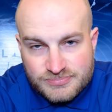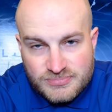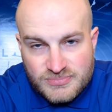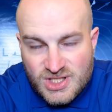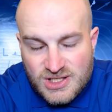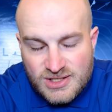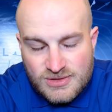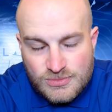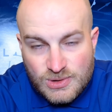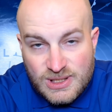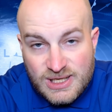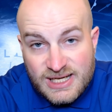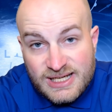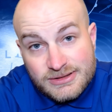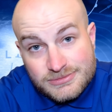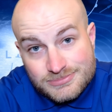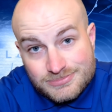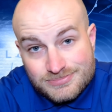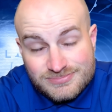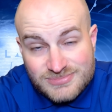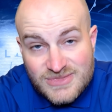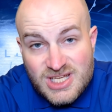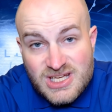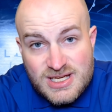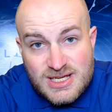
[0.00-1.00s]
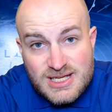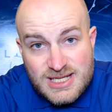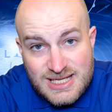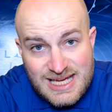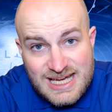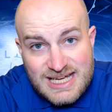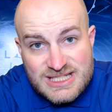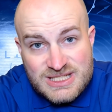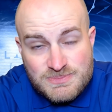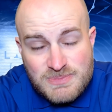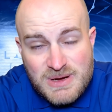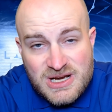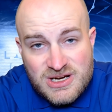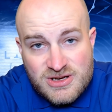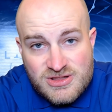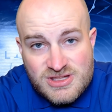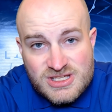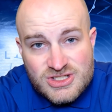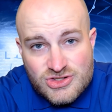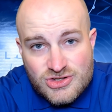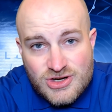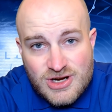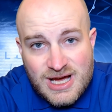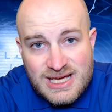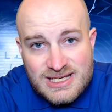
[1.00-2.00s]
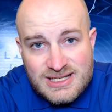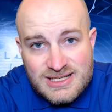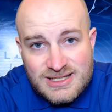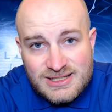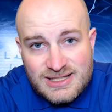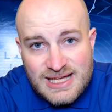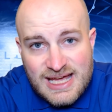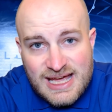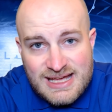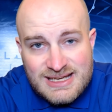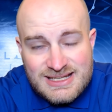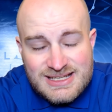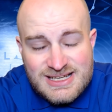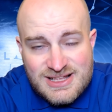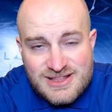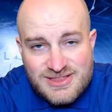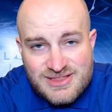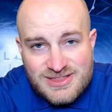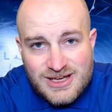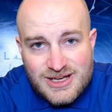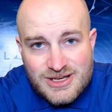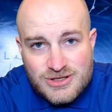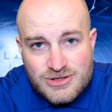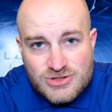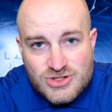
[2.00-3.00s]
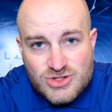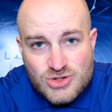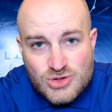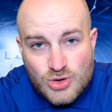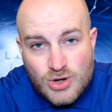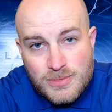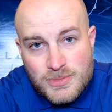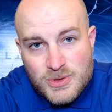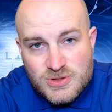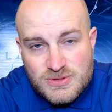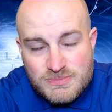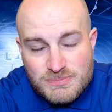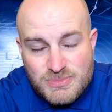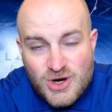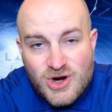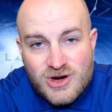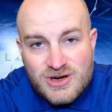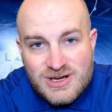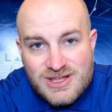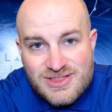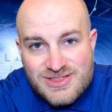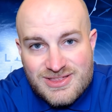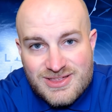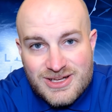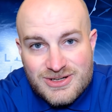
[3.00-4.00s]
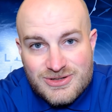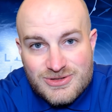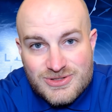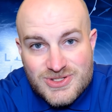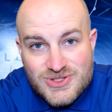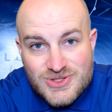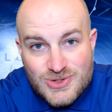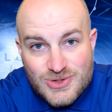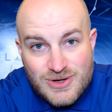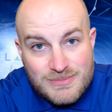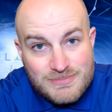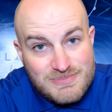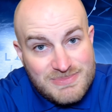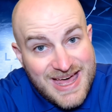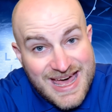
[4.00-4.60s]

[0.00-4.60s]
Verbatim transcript: Wow. It's better than trying to land in a thunderstorm or depart in a thunderstorm, that